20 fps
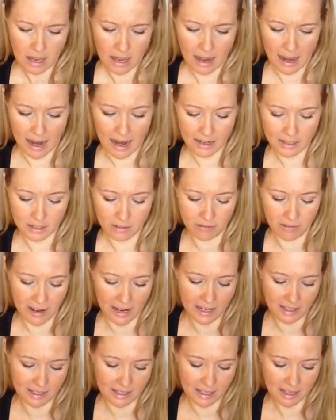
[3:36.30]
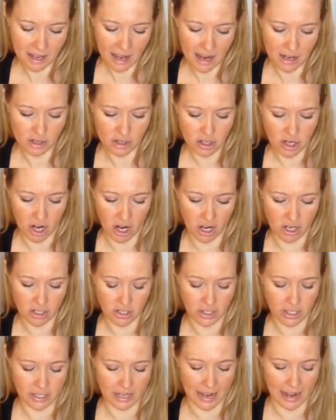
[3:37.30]
activate and
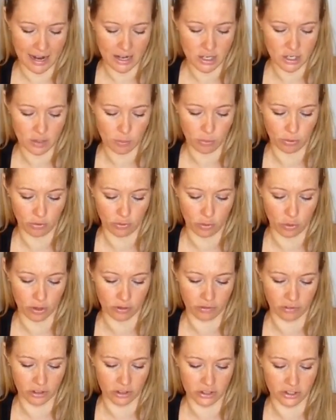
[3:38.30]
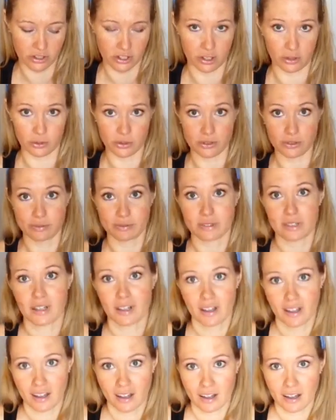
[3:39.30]
charge the Dash before first use.
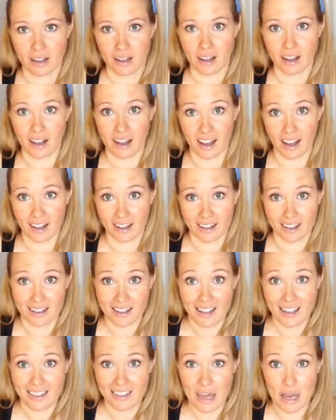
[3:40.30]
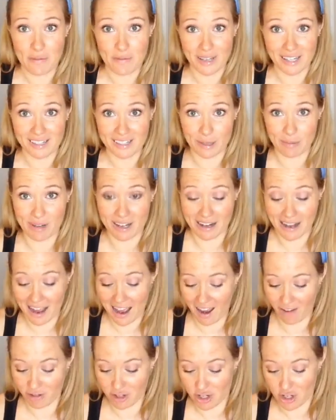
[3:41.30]
That means I'm gonna
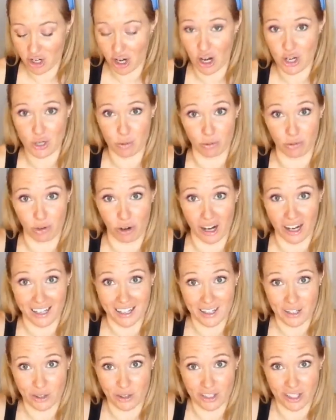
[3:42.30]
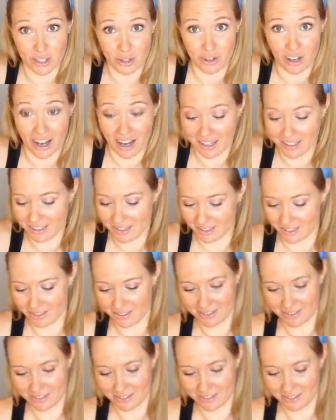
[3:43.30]
have to charge it before I can use it, you guys.